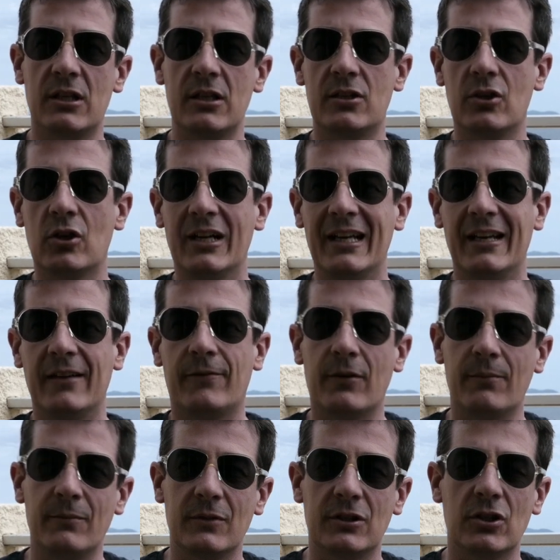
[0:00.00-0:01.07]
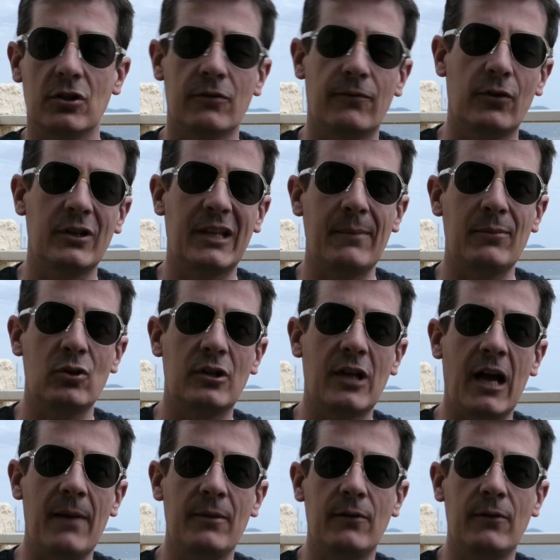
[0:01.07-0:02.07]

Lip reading: And so from time to time,